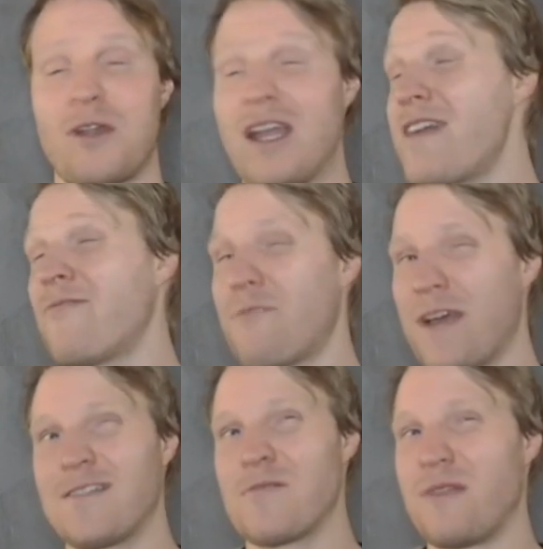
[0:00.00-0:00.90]
but if we
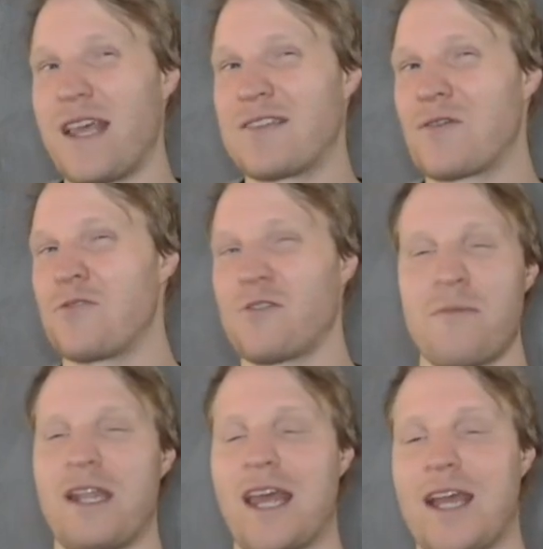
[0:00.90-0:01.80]
get some leaks or
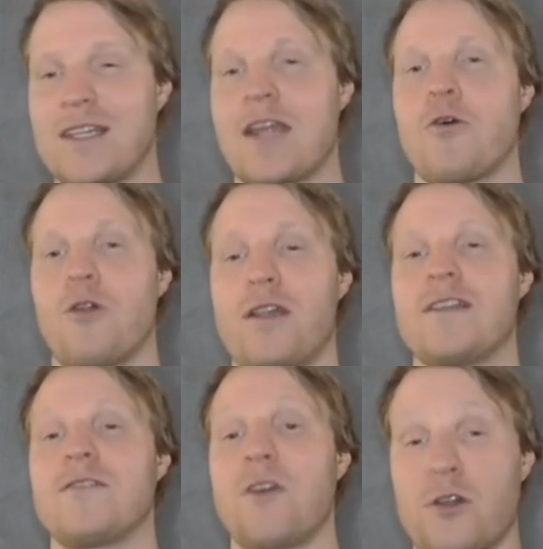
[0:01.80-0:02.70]
some indication that Haaland
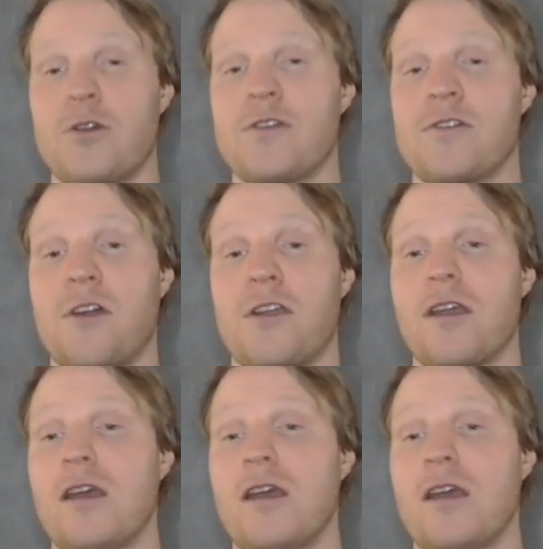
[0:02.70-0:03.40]
is not going to start,